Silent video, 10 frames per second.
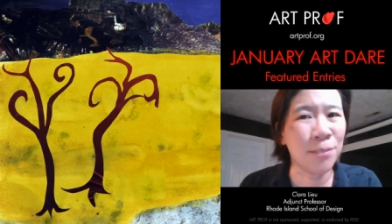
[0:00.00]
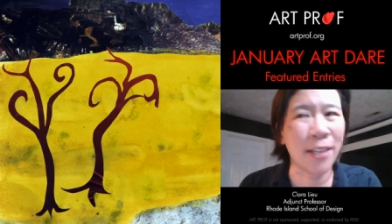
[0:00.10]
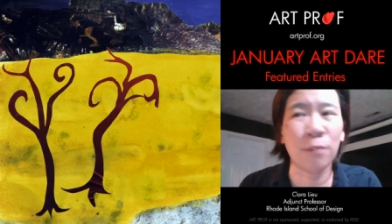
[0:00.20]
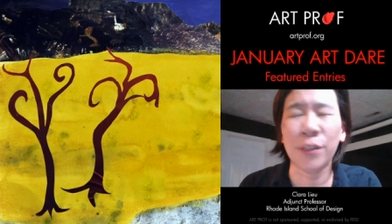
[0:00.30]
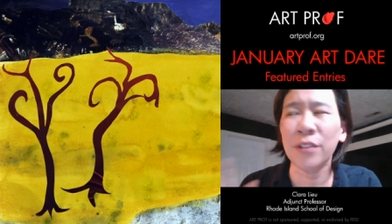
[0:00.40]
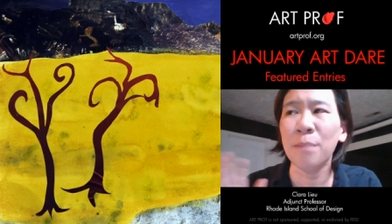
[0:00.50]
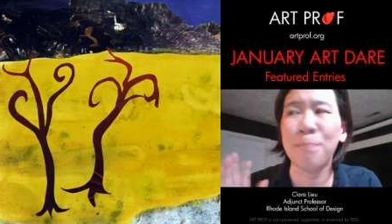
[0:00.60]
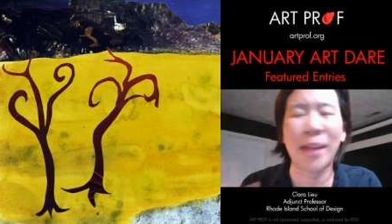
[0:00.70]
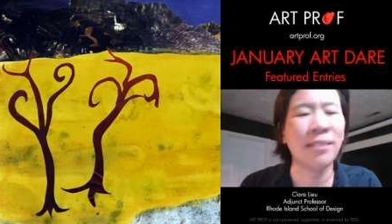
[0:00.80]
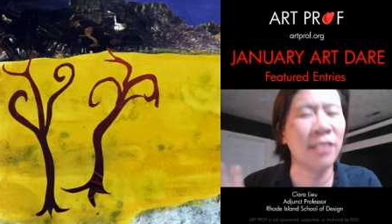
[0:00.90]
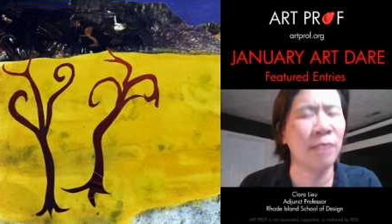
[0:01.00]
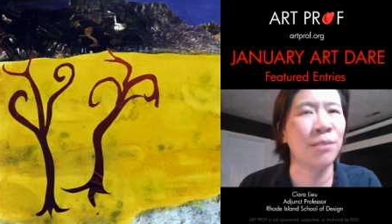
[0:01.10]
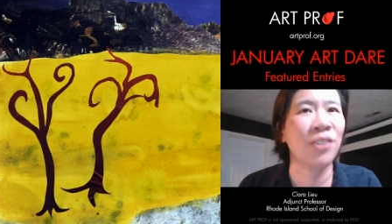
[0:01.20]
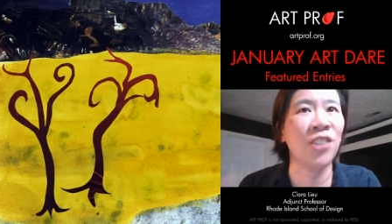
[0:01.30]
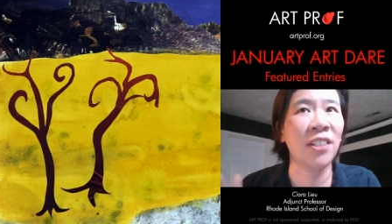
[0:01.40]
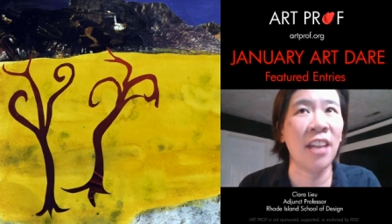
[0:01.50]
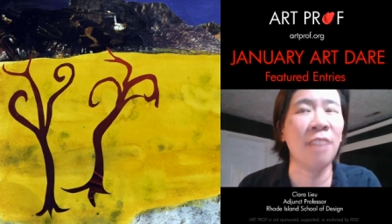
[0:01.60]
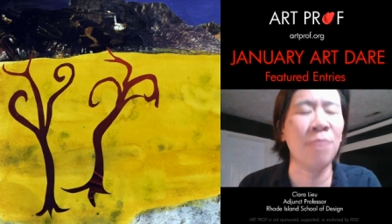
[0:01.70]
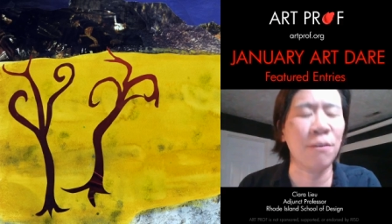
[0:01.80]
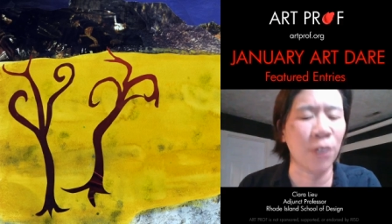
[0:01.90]
Like, one of the best tips that she gave
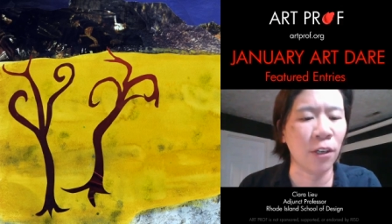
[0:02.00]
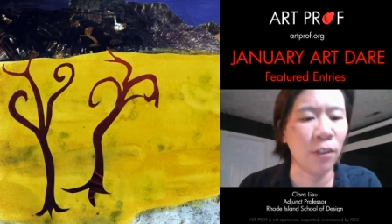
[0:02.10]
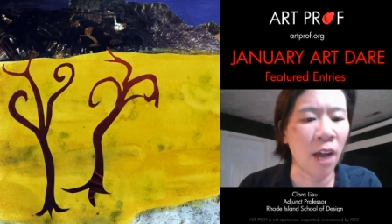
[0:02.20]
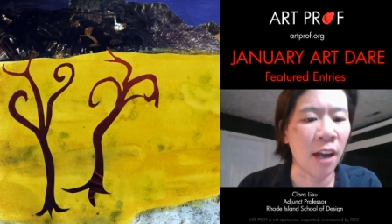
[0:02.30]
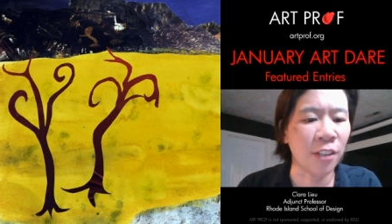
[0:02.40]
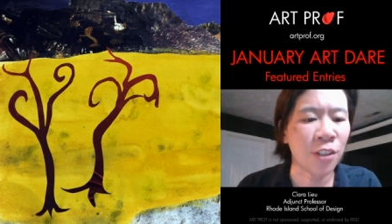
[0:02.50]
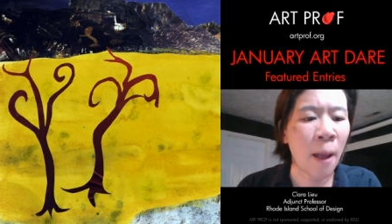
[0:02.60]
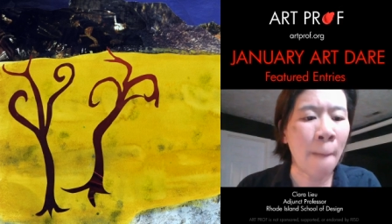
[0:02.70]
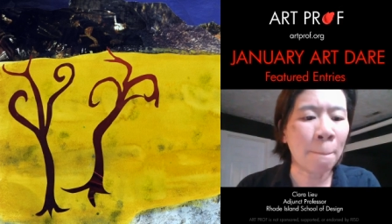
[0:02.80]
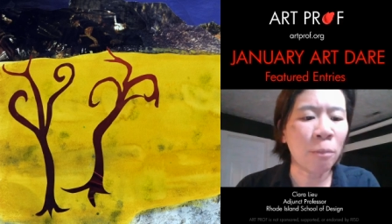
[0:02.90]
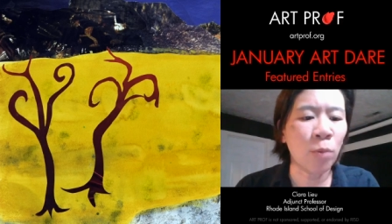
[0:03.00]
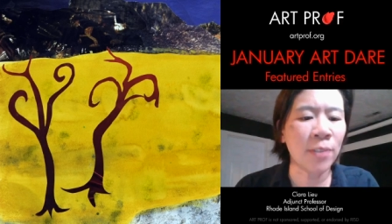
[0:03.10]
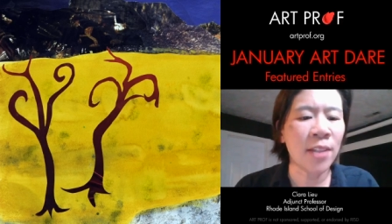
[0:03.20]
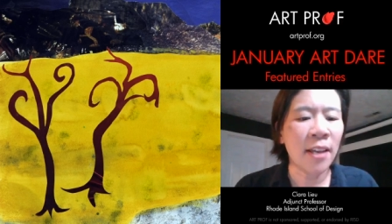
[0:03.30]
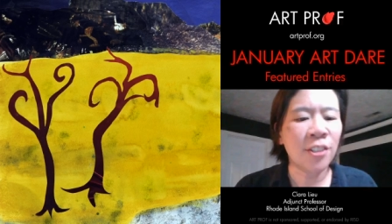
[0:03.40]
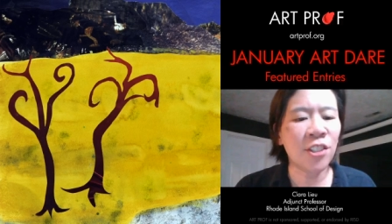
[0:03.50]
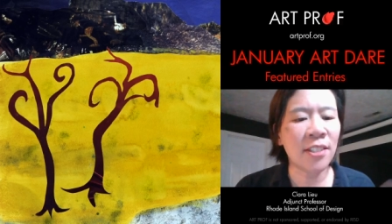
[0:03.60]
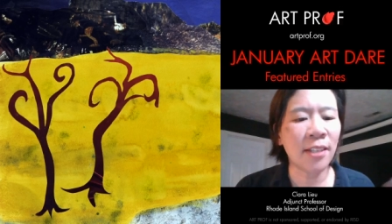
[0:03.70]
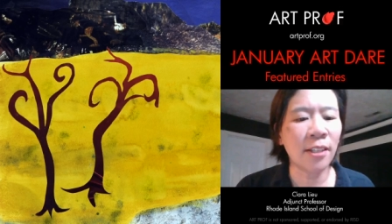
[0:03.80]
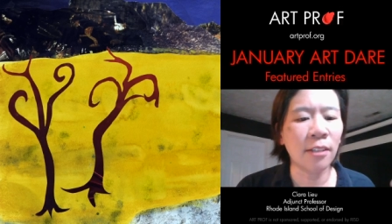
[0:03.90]
me for collage was she
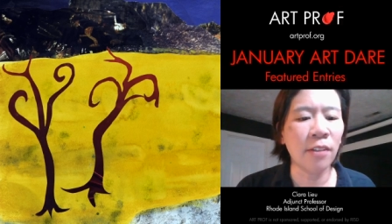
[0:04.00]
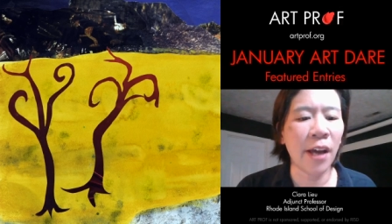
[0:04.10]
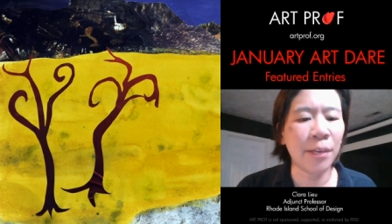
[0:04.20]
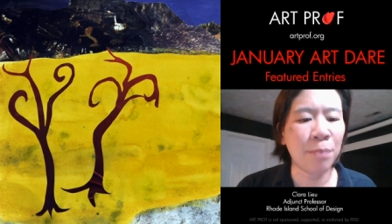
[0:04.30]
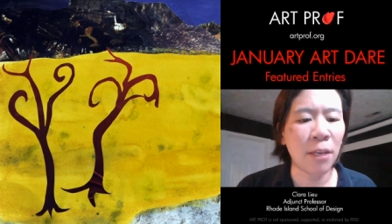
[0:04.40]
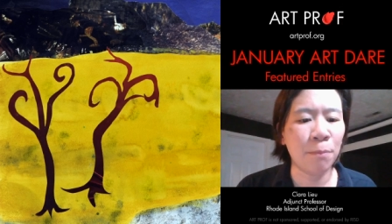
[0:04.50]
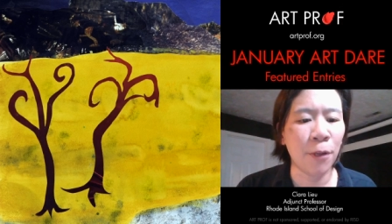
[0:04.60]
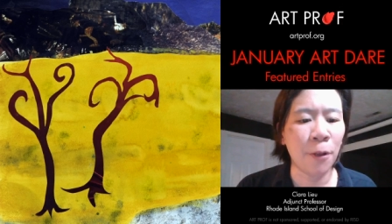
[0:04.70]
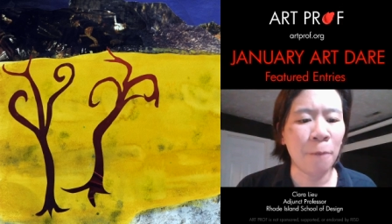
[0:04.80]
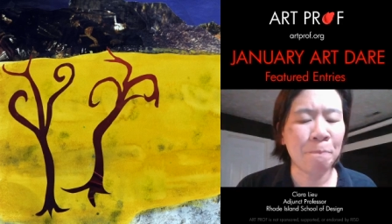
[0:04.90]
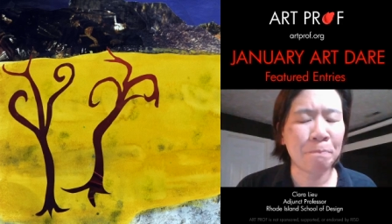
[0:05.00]
said that a lot of people